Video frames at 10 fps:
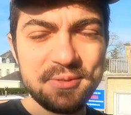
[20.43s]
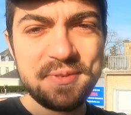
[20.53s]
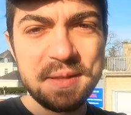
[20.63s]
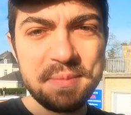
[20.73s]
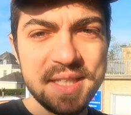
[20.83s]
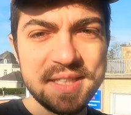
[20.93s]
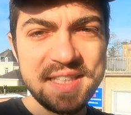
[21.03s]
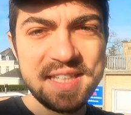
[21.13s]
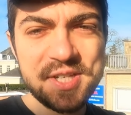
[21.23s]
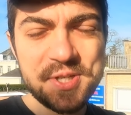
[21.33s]
filming
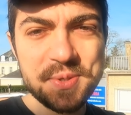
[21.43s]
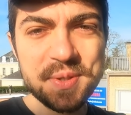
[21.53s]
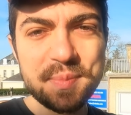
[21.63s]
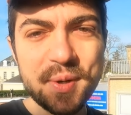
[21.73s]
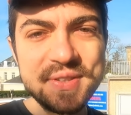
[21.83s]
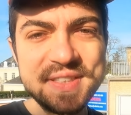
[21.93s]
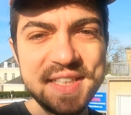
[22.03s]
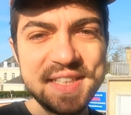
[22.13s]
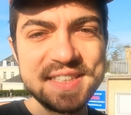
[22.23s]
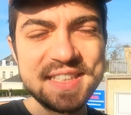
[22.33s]
the shoe
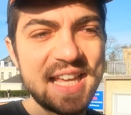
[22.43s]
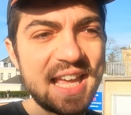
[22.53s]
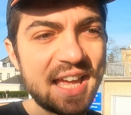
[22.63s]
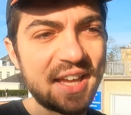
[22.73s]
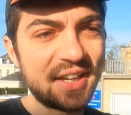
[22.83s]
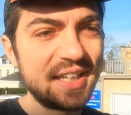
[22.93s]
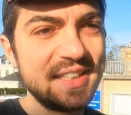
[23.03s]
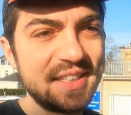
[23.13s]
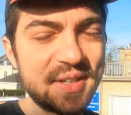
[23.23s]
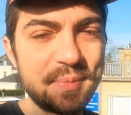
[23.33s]
unboxings uh,
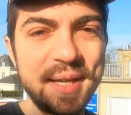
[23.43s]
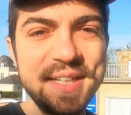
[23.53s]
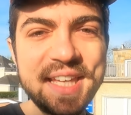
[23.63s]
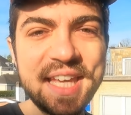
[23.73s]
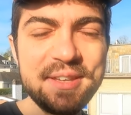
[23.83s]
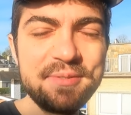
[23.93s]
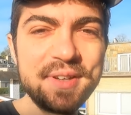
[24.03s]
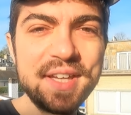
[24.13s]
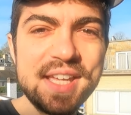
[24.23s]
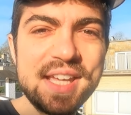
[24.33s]
in the pain cave